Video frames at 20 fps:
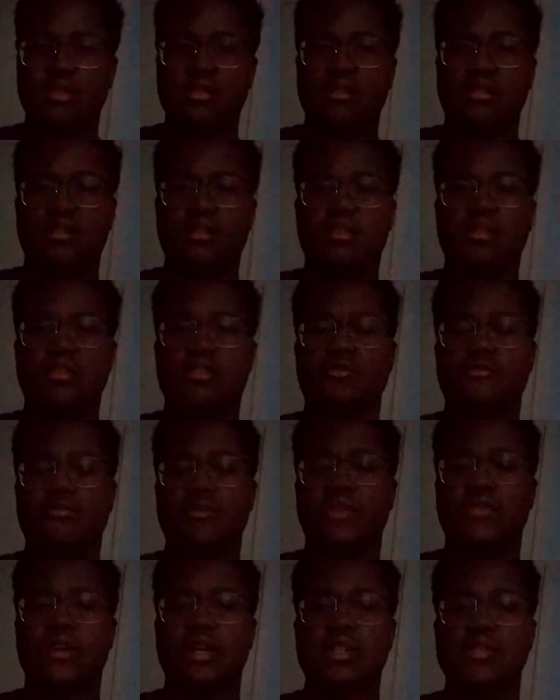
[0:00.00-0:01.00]
of the
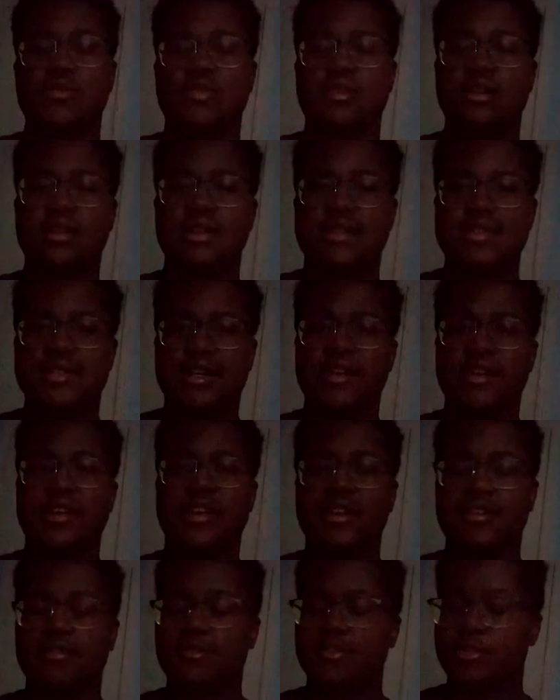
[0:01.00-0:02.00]
violins will kind of die
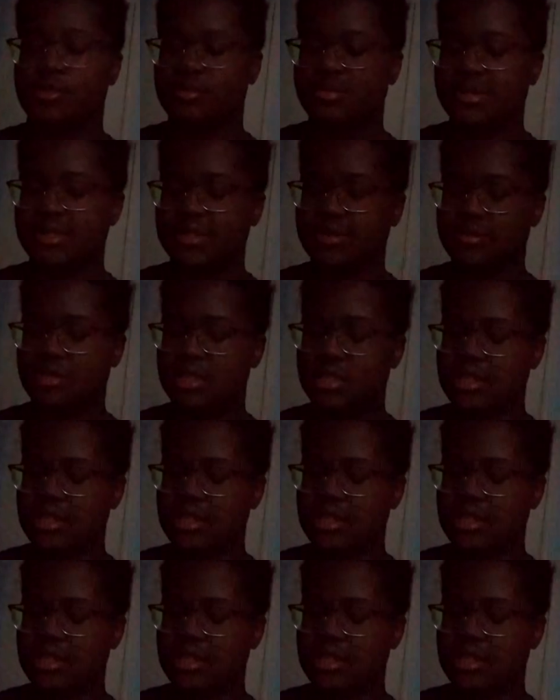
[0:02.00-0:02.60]
out a little bit, and